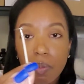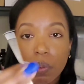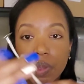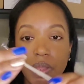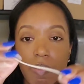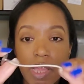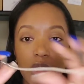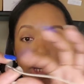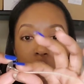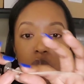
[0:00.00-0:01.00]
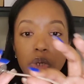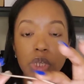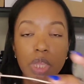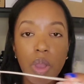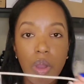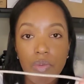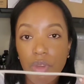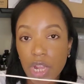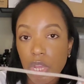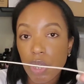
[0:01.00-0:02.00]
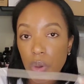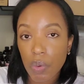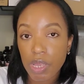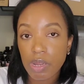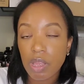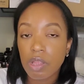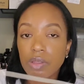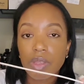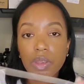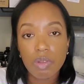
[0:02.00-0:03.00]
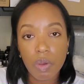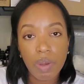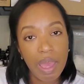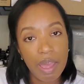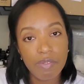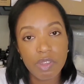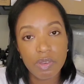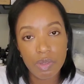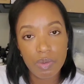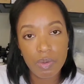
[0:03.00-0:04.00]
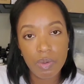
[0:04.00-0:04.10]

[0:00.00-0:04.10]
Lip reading: on them and they're usually already coated, so you don't have to do